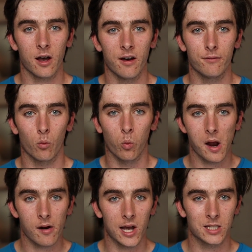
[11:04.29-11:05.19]
of
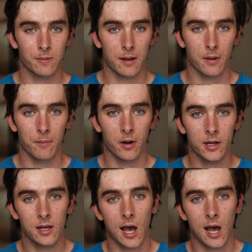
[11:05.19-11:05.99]
where I spent my money,